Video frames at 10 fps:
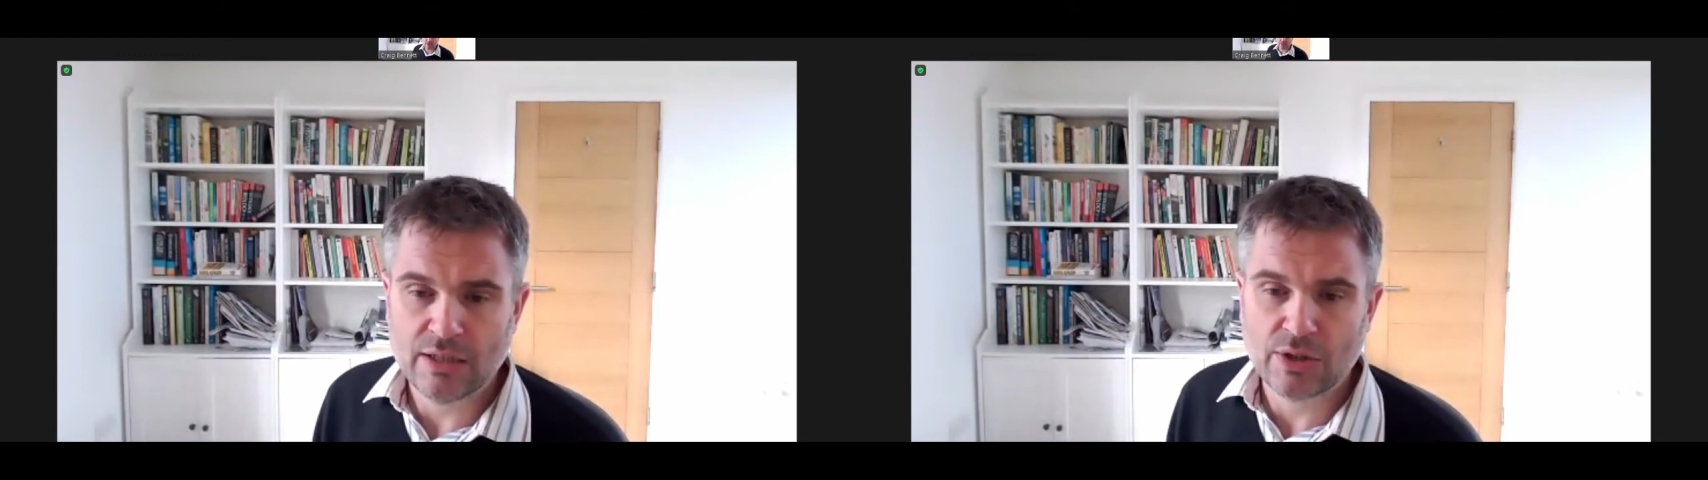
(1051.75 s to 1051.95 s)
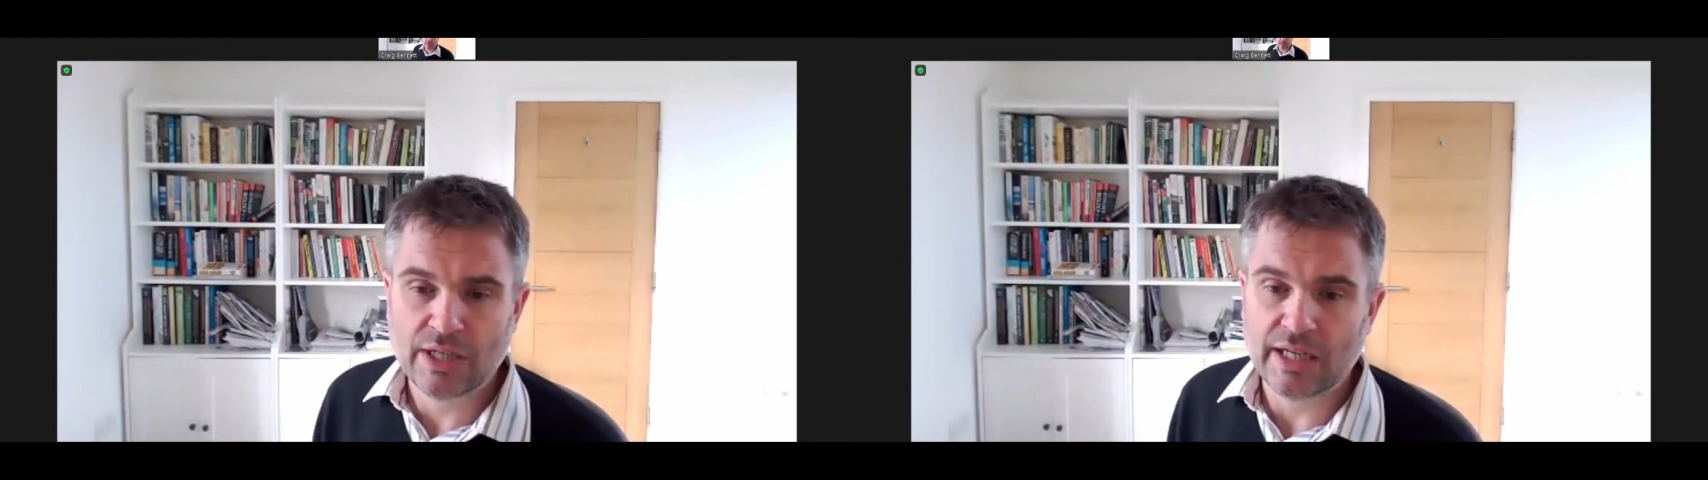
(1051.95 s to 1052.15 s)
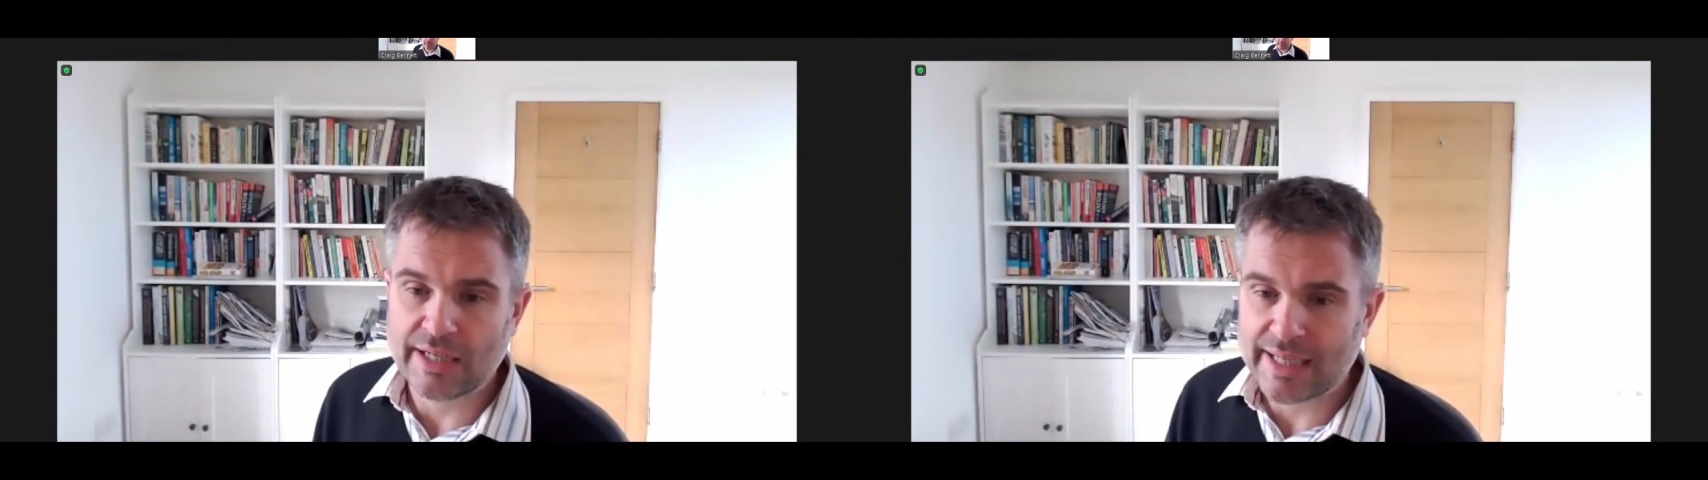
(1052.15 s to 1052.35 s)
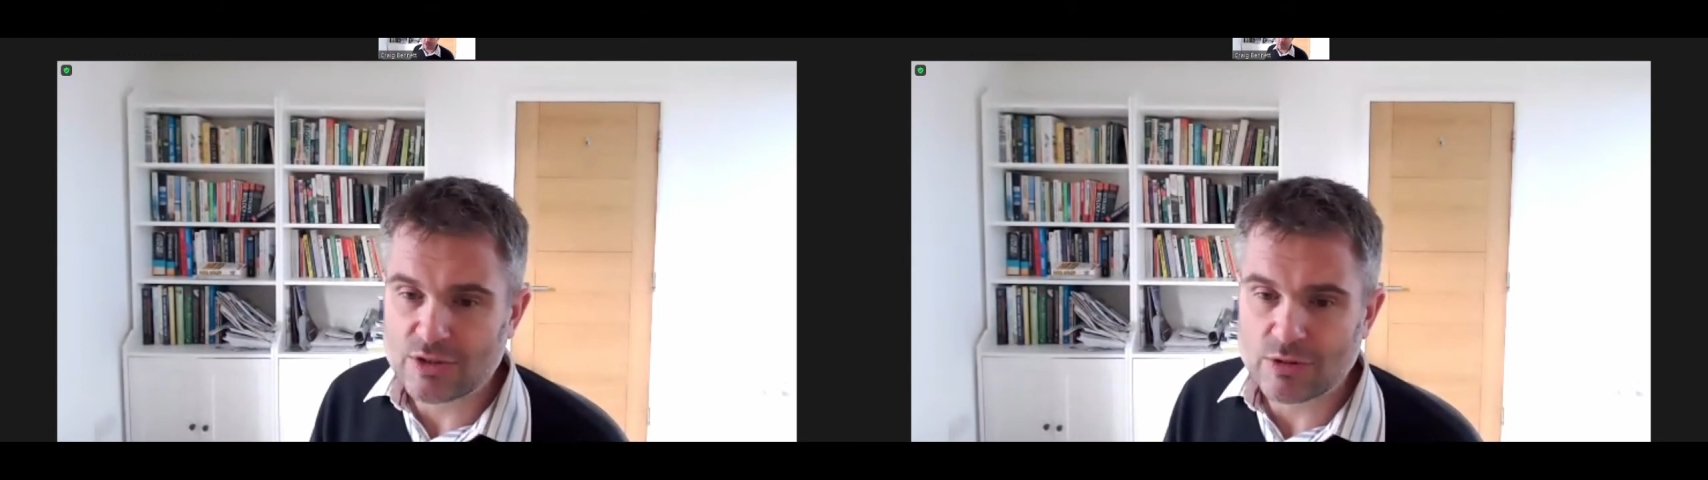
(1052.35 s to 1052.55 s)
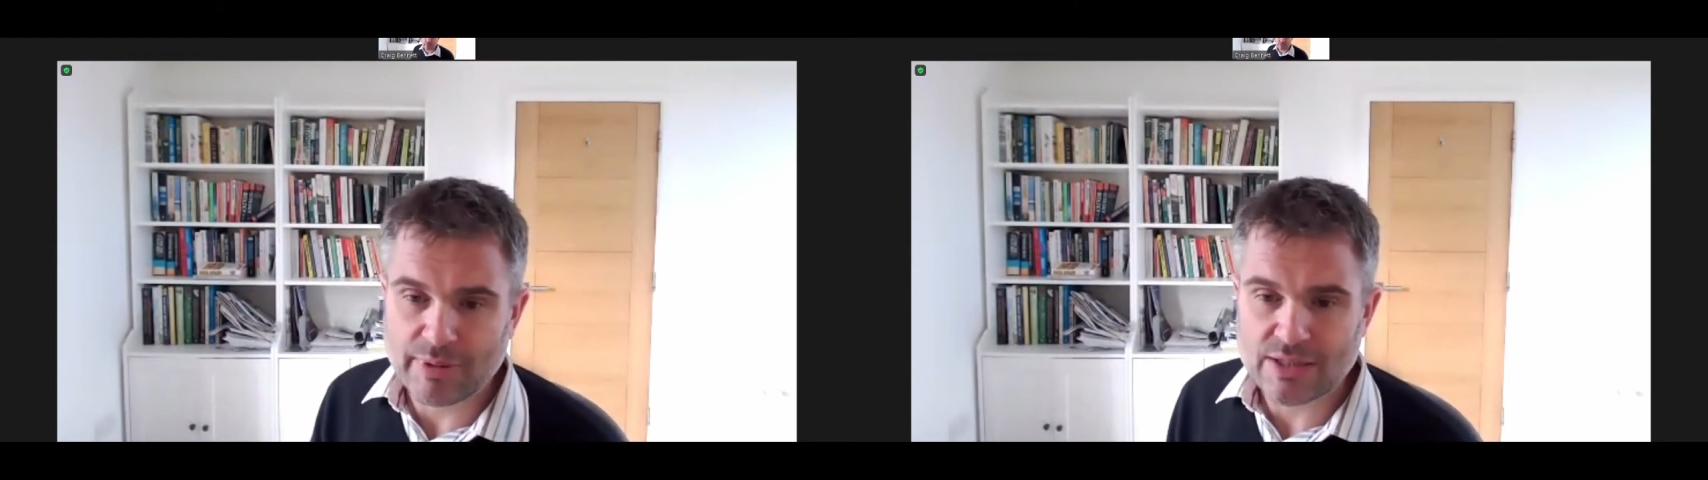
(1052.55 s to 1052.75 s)
looking at
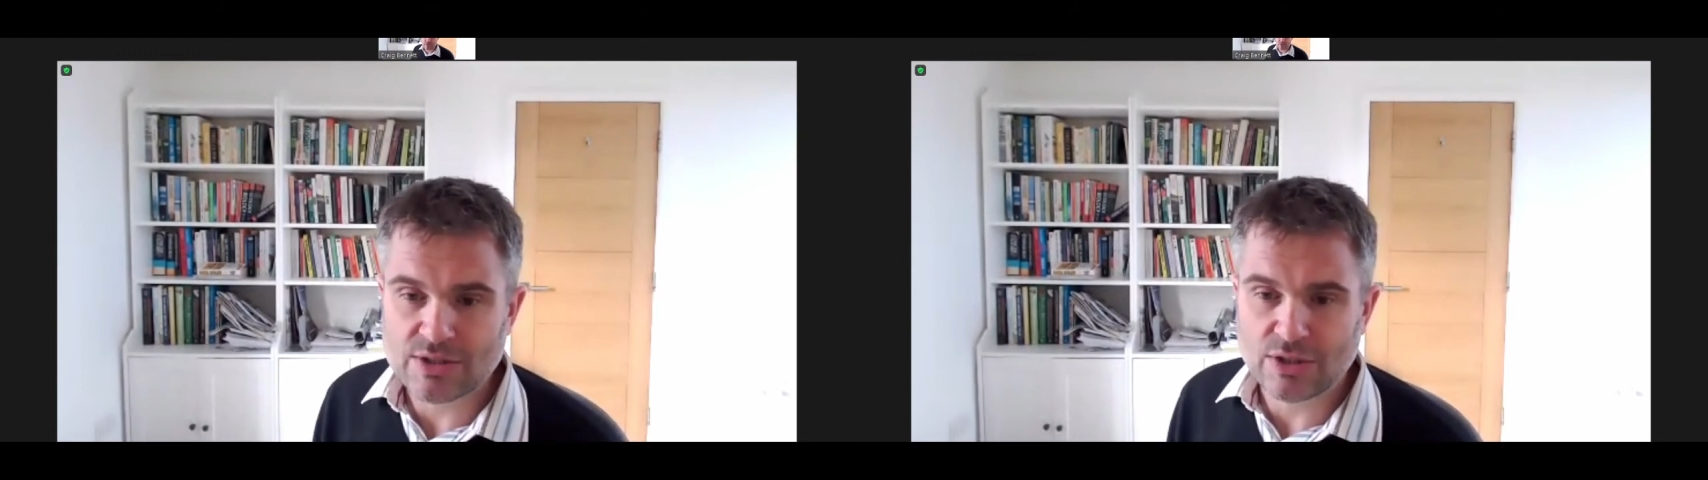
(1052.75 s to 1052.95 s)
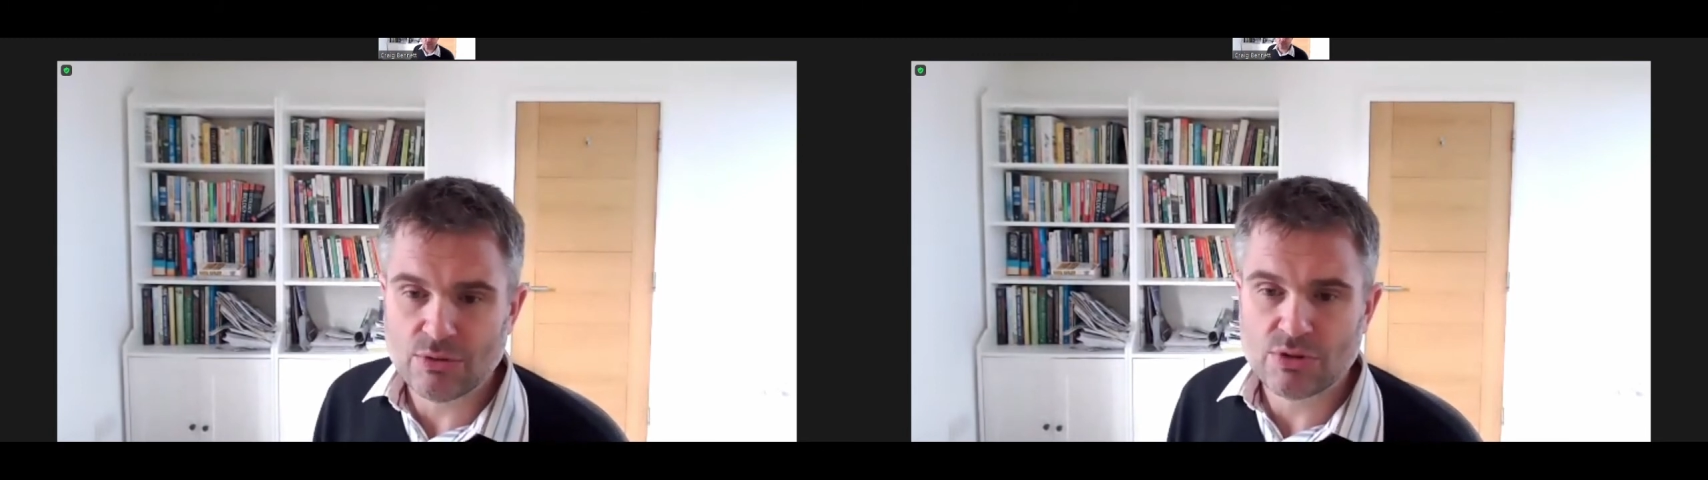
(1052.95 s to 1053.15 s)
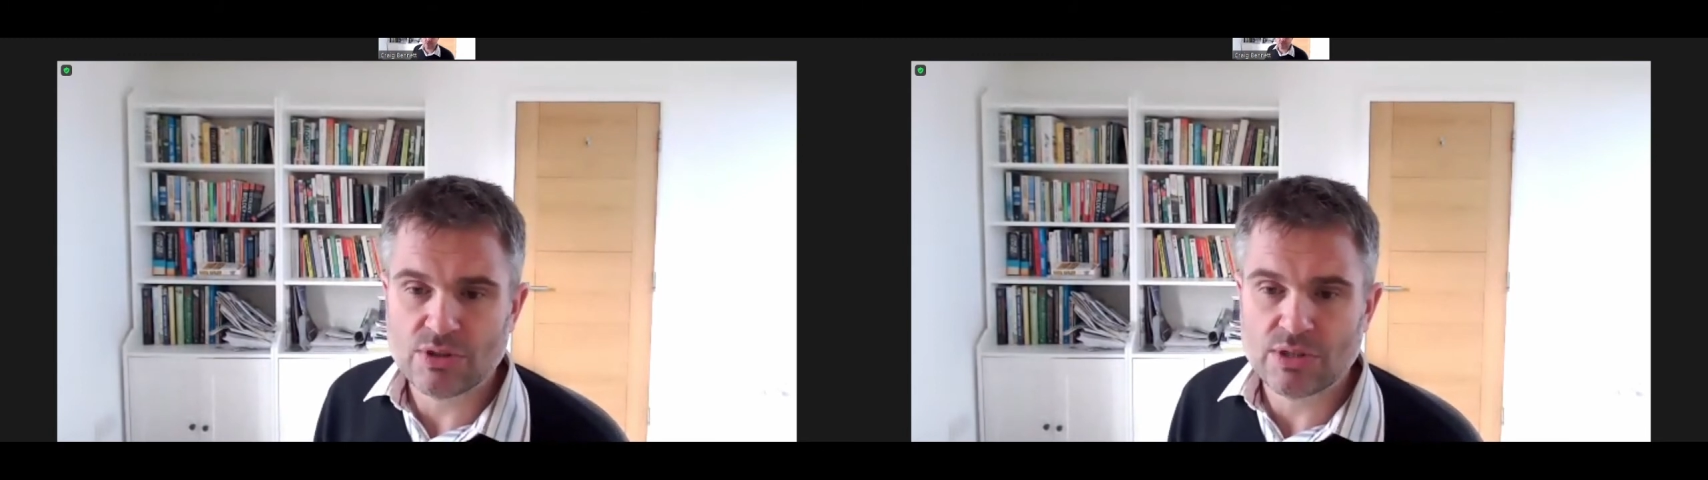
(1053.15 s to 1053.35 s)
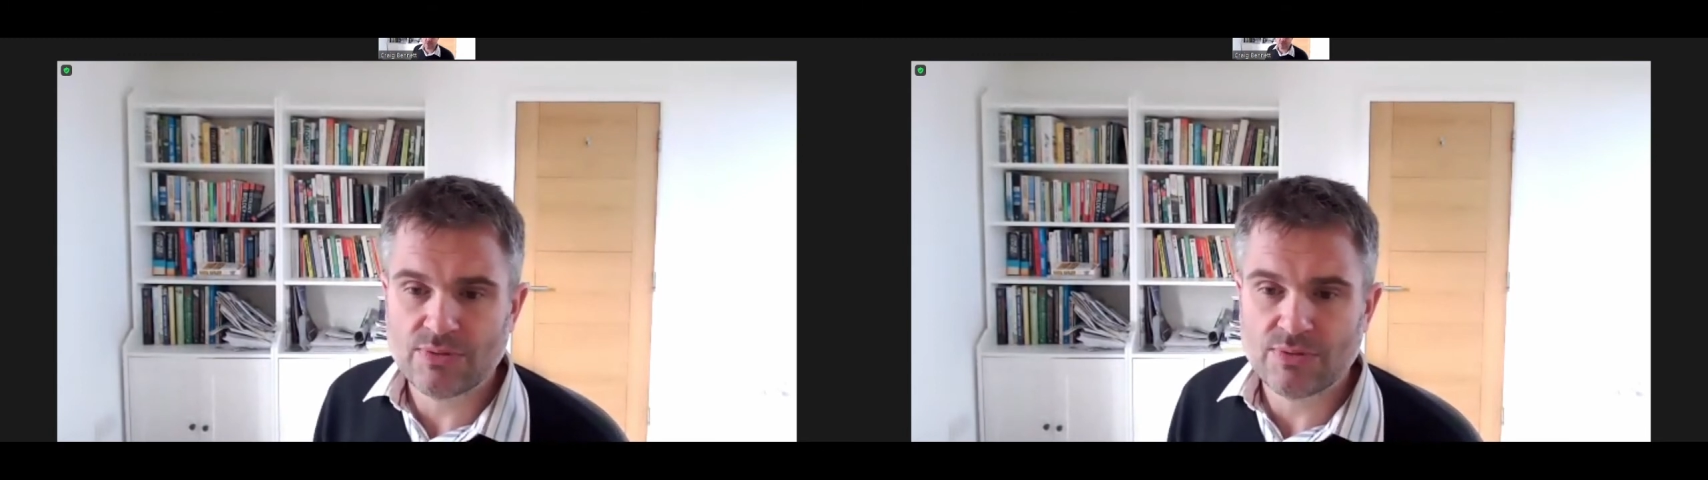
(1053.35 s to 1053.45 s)
nature-based solutions